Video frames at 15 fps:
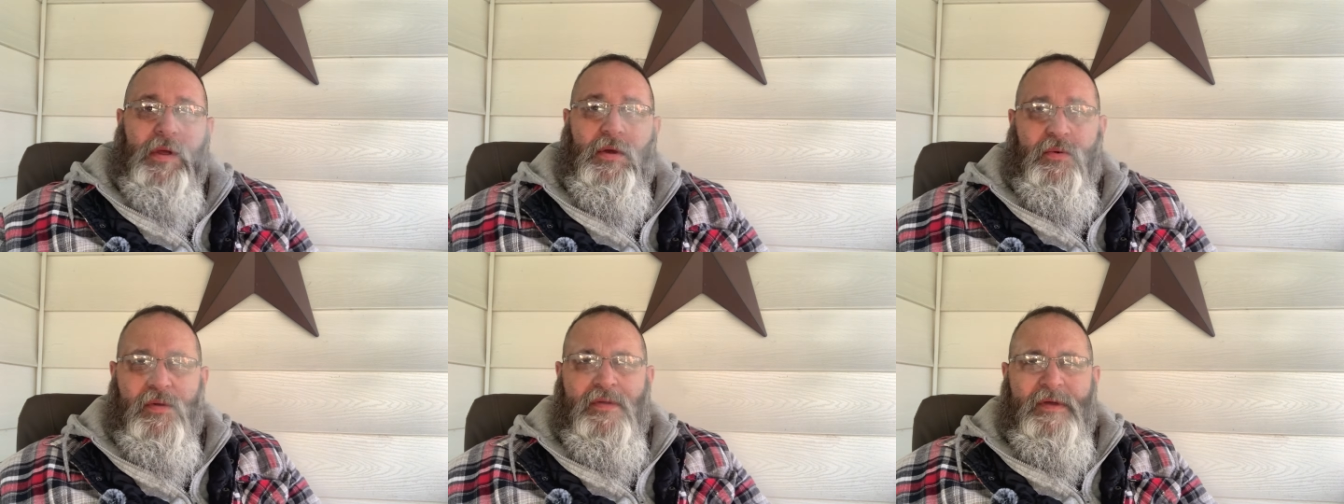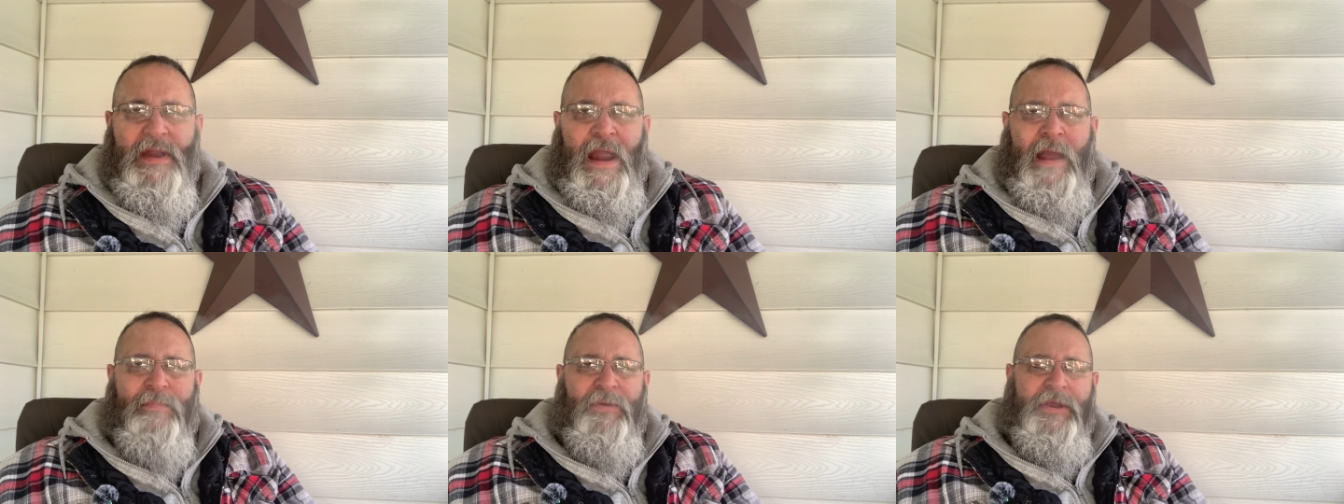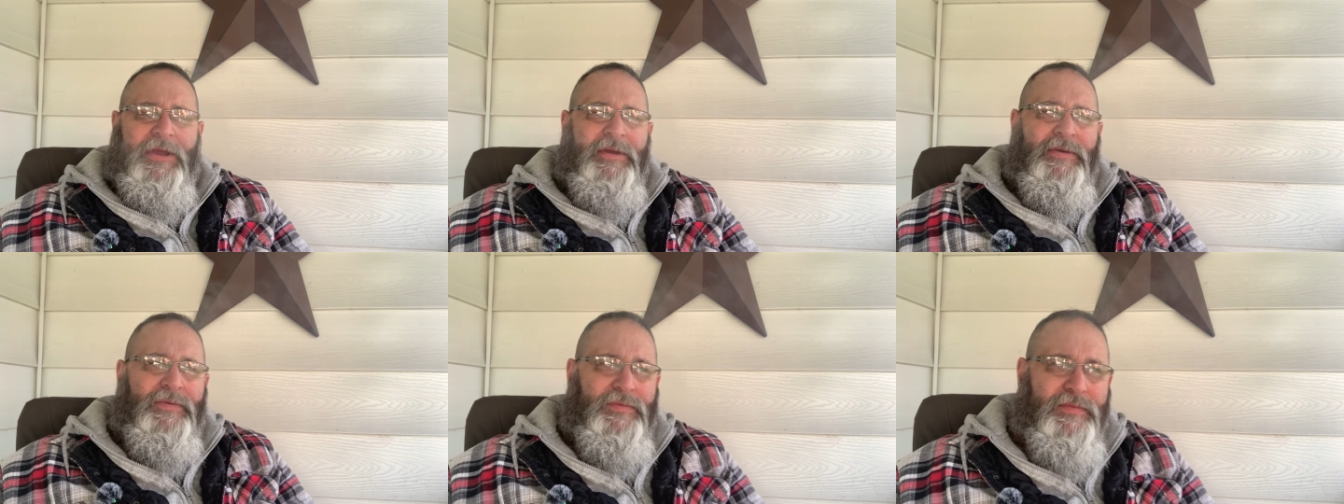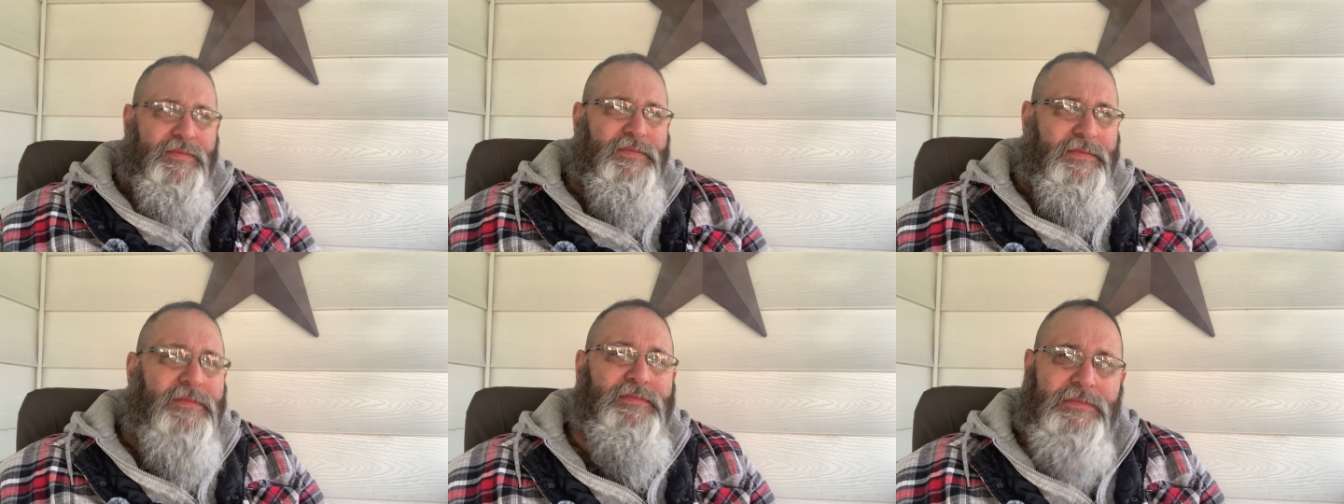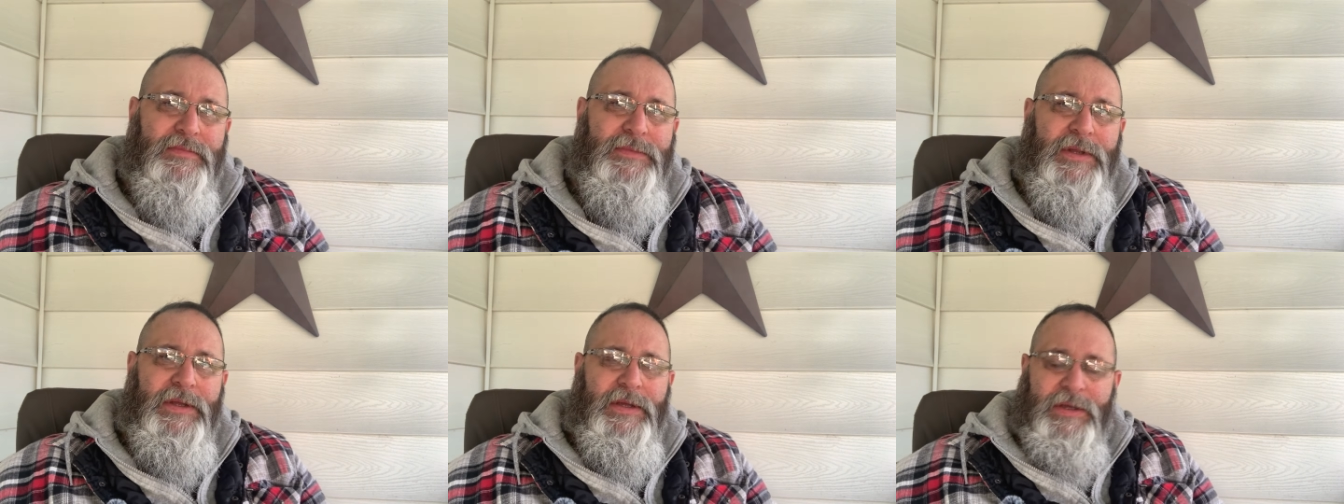What's going to happen to you?
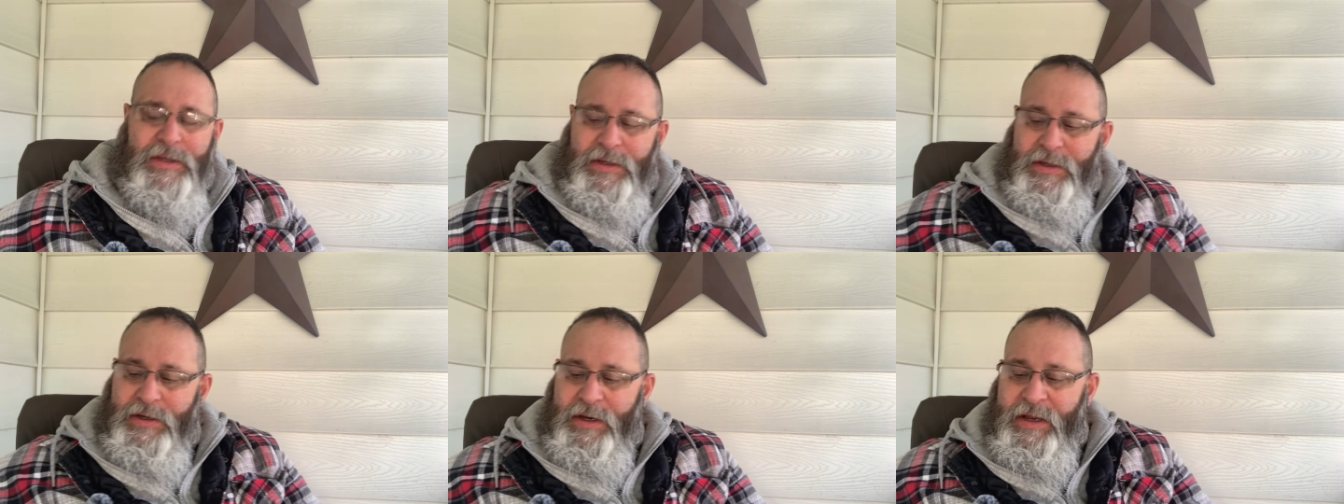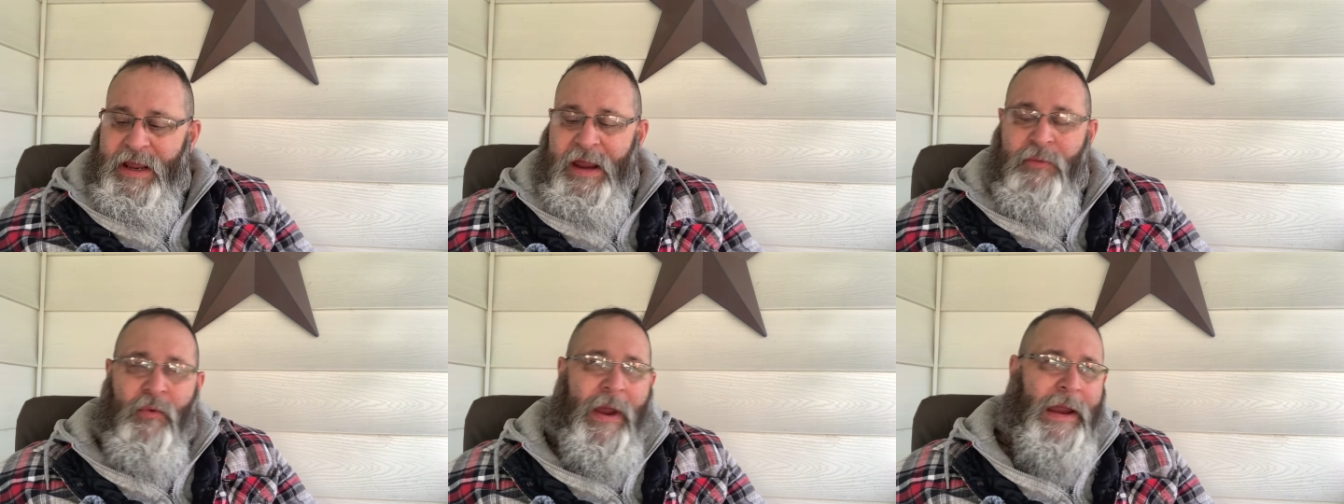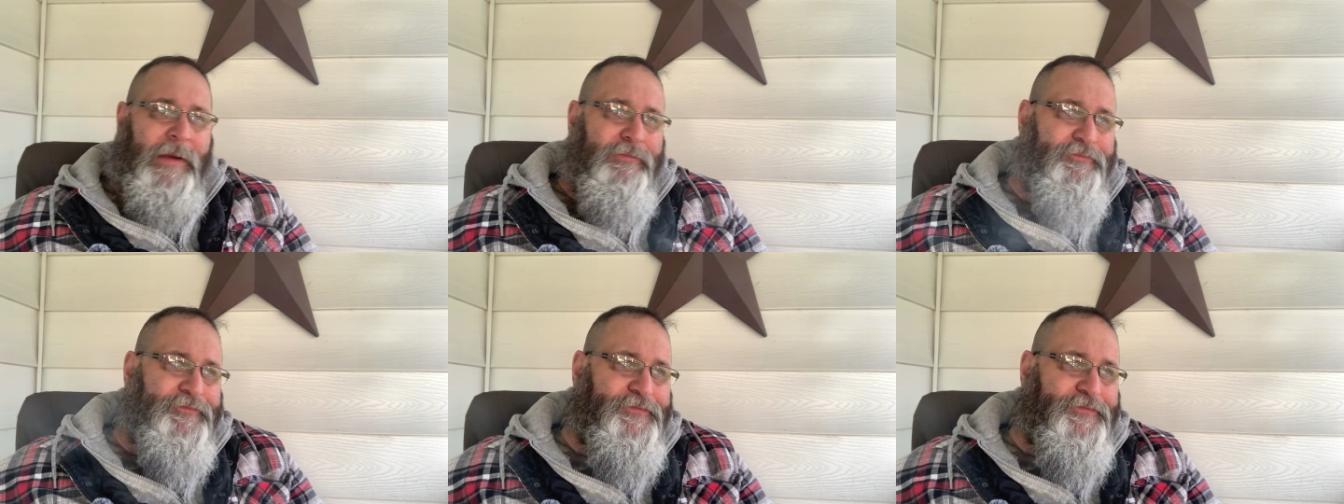You're going to gain weight.